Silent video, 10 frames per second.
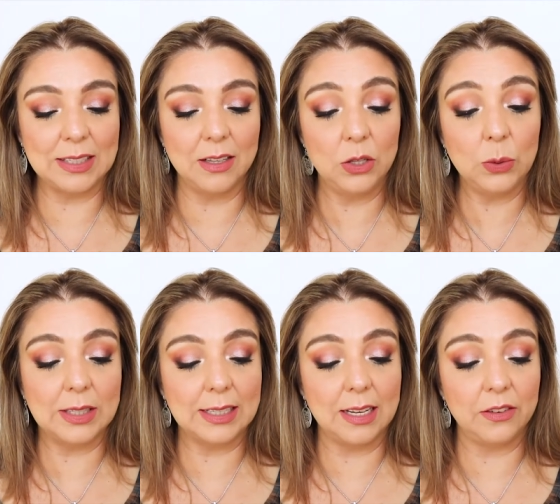nude
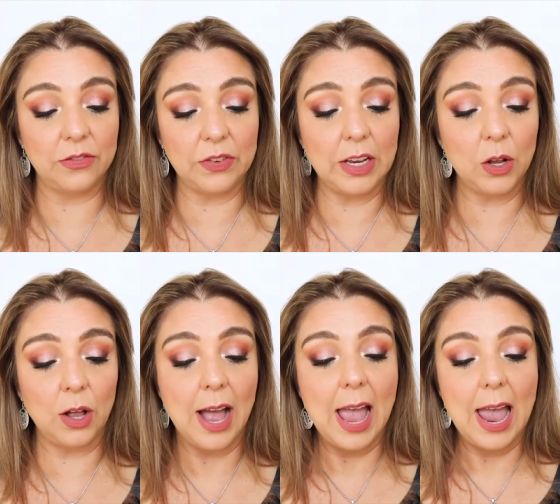skin
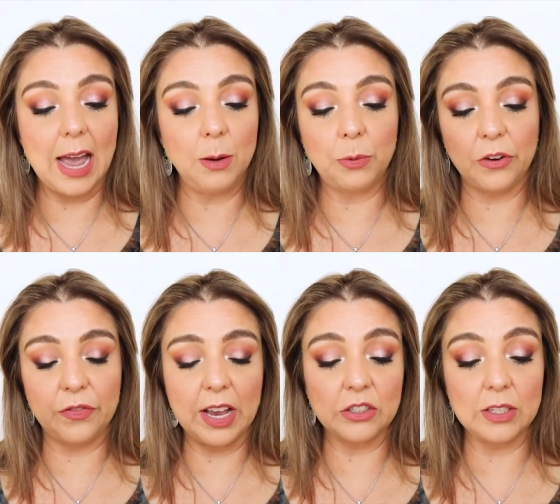feel and
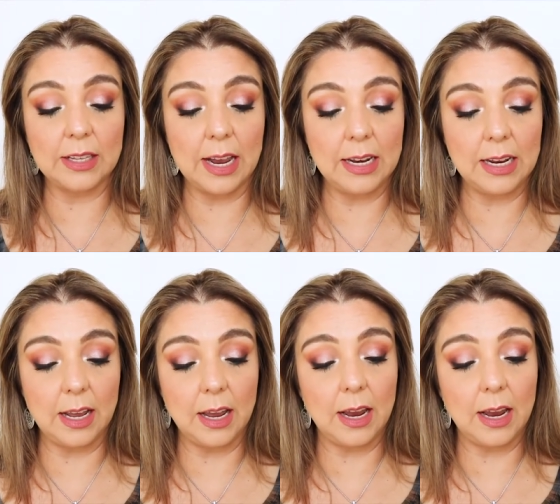imperfections and